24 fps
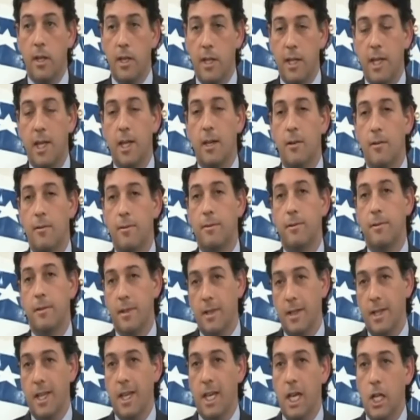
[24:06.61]
give
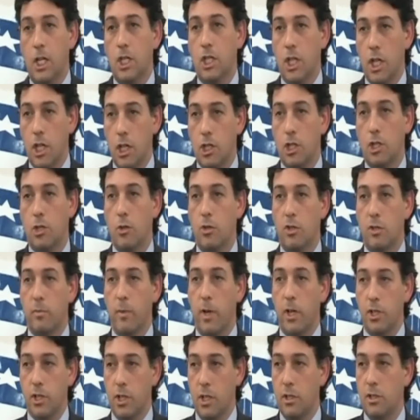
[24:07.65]
each issue as
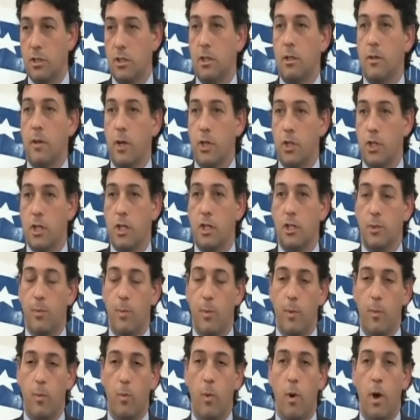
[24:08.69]
much consideration as
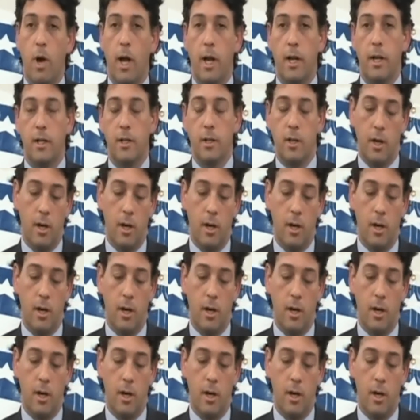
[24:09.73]
would want.